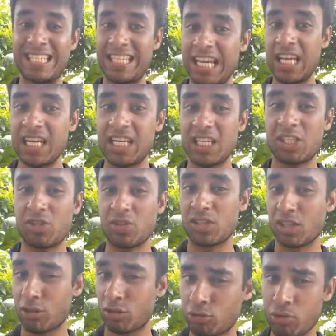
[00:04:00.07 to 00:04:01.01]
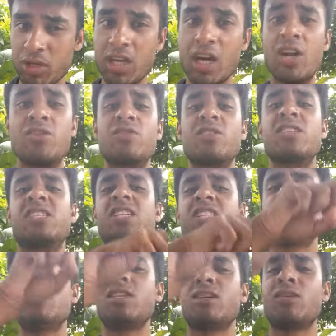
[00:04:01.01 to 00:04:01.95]
in 10 districts, a
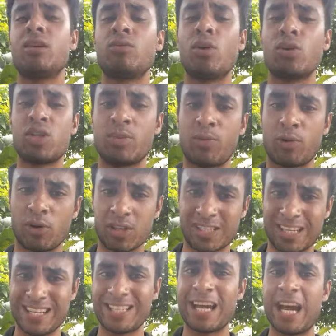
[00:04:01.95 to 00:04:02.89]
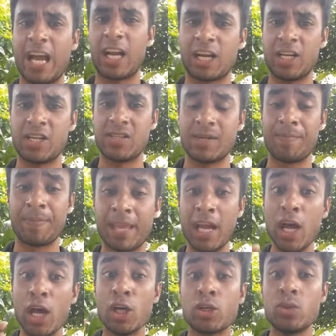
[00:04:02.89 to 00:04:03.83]
360-degree road trip across the entire country.
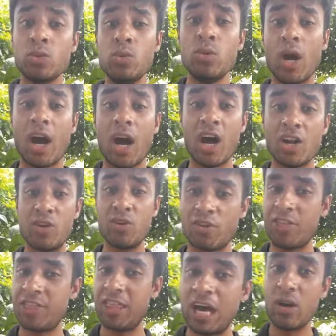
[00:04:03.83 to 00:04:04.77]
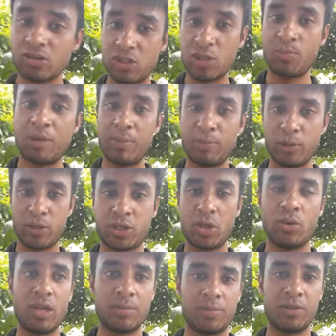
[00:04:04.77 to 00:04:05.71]
200,000 people
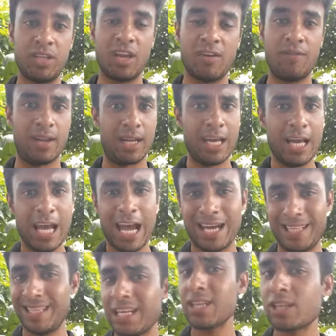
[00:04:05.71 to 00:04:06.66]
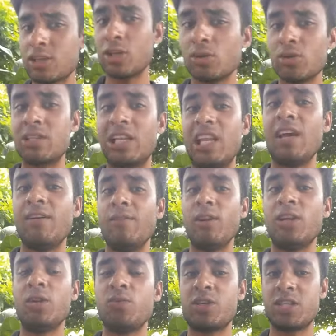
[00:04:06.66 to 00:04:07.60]
showed up to the event. And that just shows the
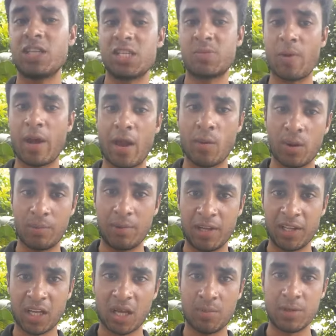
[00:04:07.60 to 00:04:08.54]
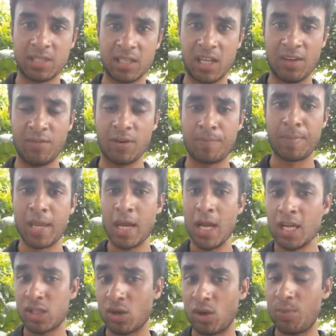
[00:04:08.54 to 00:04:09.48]
level in which the Inspire1Million can be delivered.
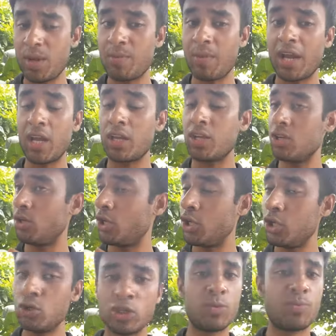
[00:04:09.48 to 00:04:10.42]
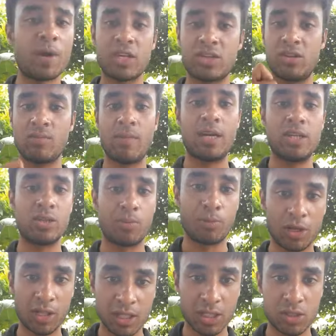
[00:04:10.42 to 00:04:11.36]
So it'd be my huge passion of mine to
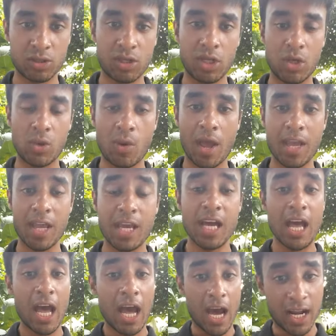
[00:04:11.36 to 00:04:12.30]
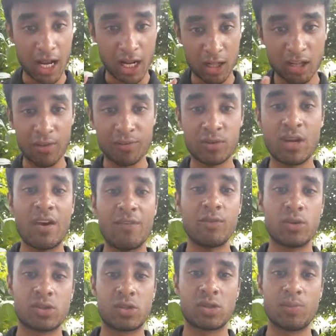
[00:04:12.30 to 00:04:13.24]
bring this to the UAE. And I'd love to
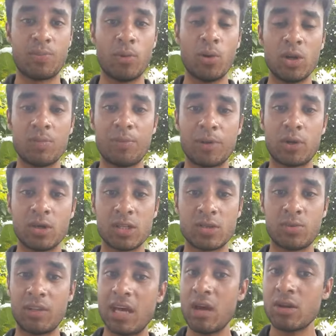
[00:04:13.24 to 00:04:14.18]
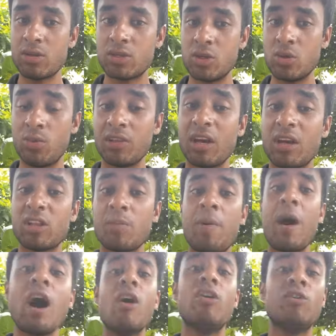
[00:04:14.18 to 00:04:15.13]
have your support, because without you, without the
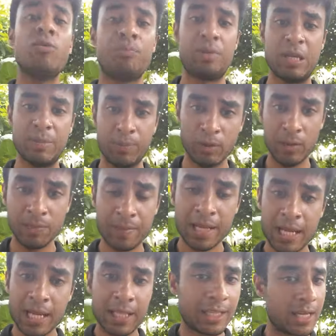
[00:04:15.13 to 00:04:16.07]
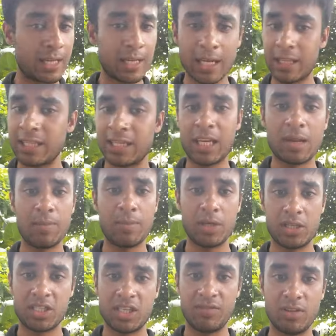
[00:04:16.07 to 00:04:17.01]
power of people, then nothing can
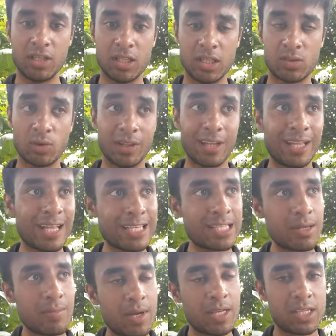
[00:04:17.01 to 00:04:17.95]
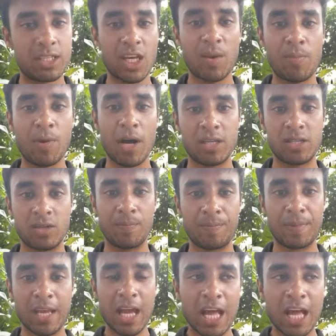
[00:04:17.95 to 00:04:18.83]
be achieved in this world. And that's the message I pass on.